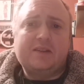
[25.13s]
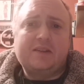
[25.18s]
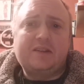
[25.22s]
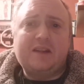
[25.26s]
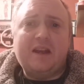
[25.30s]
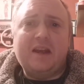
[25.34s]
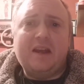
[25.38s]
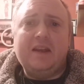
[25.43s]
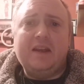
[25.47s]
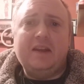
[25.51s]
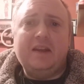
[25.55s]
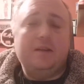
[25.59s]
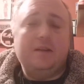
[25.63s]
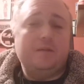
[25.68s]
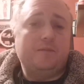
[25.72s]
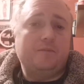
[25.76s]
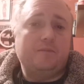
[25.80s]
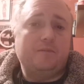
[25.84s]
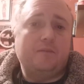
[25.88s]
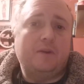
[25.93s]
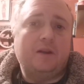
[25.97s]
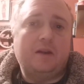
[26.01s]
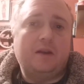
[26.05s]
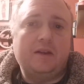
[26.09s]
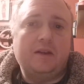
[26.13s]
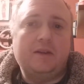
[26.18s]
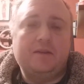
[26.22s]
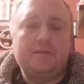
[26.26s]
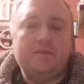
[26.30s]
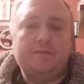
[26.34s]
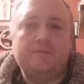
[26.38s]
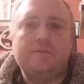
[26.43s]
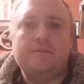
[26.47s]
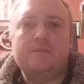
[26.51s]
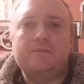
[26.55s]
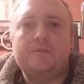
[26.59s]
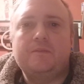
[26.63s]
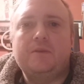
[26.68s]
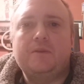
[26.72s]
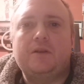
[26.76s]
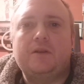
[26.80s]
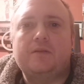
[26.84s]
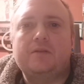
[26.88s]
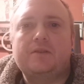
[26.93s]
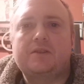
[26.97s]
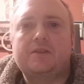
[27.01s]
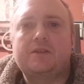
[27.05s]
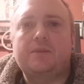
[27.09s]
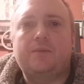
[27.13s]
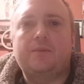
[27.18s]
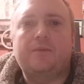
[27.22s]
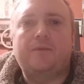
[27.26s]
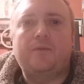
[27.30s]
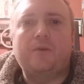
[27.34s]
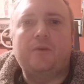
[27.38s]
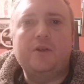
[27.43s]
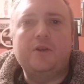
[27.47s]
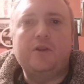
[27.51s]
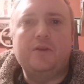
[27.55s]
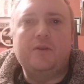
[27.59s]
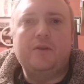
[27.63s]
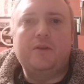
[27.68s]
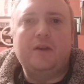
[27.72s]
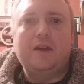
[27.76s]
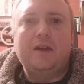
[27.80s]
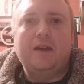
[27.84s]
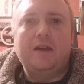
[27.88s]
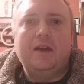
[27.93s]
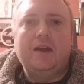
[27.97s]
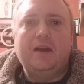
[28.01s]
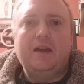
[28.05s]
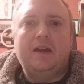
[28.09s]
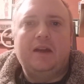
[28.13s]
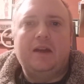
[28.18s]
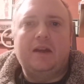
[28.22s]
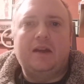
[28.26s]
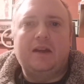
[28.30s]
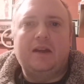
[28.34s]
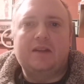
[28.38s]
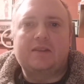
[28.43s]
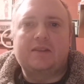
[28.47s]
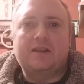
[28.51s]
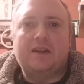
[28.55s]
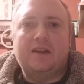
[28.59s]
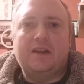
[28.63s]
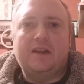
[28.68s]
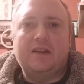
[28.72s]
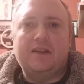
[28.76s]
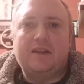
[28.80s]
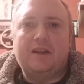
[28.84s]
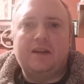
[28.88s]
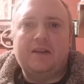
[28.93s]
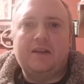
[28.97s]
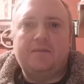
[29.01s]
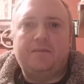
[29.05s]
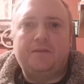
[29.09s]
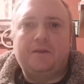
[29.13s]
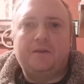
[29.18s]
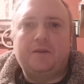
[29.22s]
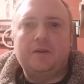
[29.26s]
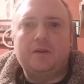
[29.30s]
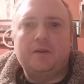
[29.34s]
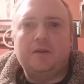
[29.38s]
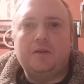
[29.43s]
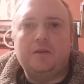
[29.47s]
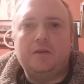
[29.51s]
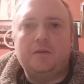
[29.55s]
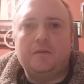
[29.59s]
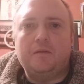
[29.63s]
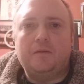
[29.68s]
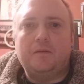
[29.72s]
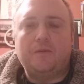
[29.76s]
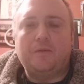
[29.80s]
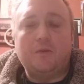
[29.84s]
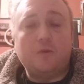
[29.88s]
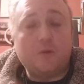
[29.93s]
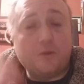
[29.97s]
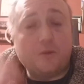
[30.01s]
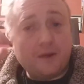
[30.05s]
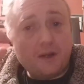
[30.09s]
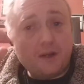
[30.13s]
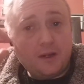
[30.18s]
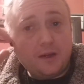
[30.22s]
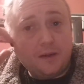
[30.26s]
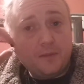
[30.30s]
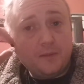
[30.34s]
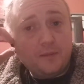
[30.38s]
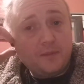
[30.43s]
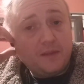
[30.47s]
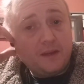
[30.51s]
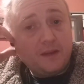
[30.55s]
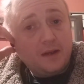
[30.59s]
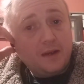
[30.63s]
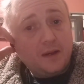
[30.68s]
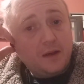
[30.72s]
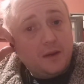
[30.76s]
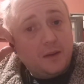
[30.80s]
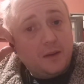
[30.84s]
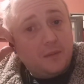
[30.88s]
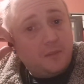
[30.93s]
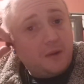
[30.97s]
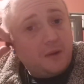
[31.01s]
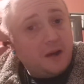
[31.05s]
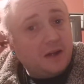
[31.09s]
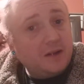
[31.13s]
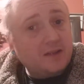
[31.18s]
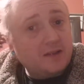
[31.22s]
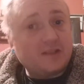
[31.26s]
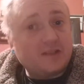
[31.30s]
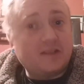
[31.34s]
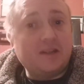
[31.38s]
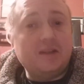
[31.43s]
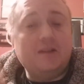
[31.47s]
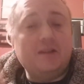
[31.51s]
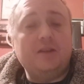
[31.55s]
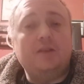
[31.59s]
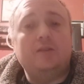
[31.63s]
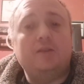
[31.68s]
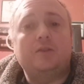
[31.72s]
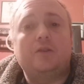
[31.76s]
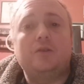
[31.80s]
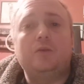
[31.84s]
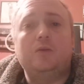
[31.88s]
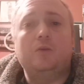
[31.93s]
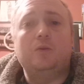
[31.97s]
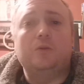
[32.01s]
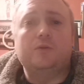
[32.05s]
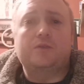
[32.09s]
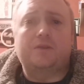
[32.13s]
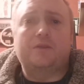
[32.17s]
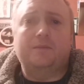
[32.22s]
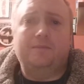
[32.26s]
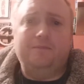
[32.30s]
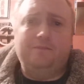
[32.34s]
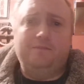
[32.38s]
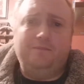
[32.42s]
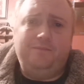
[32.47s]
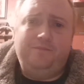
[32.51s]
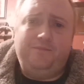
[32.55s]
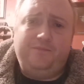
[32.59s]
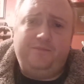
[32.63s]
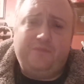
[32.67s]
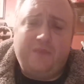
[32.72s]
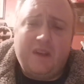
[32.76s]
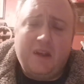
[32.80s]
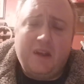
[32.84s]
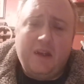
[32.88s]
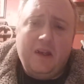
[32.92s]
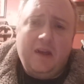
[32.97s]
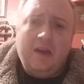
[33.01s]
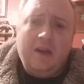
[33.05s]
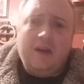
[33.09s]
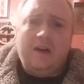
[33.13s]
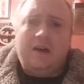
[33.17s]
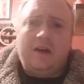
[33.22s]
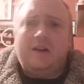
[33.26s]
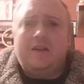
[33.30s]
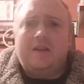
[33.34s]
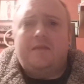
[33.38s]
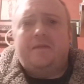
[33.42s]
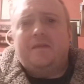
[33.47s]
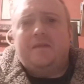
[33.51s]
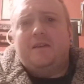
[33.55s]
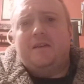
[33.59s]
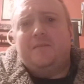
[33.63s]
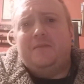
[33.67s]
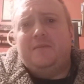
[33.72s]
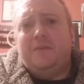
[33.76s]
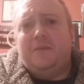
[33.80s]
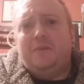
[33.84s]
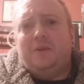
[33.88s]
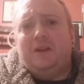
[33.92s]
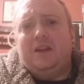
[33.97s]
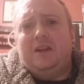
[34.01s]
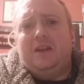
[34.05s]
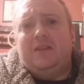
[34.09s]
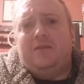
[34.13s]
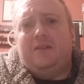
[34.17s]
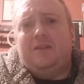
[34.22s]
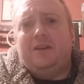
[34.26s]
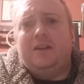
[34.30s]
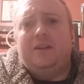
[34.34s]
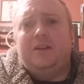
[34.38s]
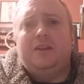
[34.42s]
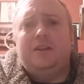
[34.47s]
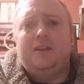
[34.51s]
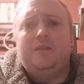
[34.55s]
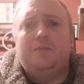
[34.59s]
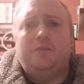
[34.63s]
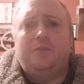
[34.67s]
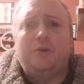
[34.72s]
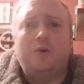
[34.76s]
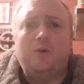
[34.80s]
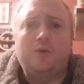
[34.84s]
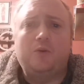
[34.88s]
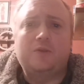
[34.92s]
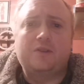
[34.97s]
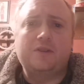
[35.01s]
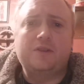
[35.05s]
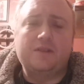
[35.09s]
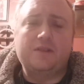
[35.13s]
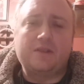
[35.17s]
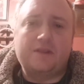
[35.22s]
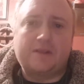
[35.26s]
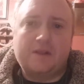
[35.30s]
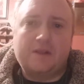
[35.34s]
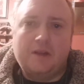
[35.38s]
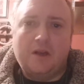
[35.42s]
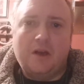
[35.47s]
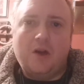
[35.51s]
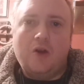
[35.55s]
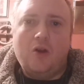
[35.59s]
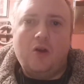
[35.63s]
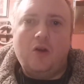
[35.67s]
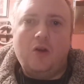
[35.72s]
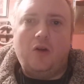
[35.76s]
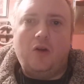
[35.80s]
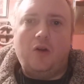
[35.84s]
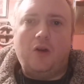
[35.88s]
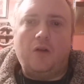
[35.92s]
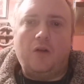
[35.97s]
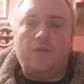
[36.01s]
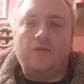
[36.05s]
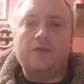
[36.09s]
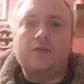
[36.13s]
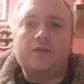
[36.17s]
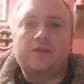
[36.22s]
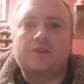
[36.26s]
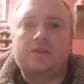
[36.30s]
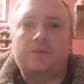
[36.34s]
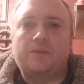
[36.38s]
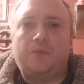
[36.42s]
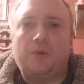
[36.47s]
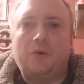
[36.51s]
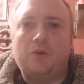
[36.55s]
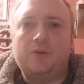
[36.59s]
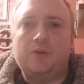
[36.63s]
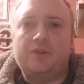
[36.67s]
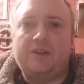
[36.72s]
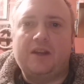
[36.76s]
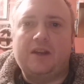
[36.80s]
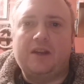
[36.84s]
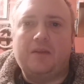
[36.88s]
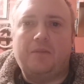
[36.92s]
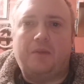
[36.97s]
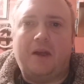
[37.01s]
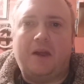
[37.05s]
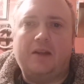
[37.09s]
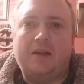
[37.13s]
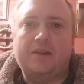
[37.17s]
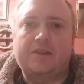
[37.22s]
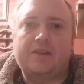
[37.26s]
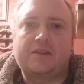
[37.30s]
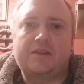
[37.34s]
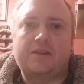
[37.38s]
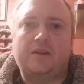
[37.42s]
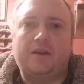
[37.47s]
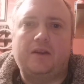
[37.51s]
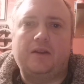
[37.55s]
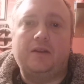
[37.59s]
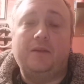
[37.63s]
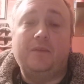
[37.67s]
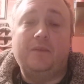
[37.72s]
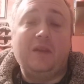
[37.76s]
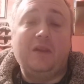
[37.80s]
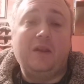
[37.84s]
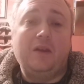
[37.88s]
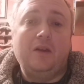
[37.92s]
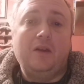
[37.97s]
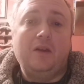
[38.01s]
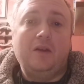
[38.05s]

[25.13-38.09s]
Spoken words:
today I sit before you as an advocate for the Palestinian cause. I firmly believe in the importance of supporting Palestine,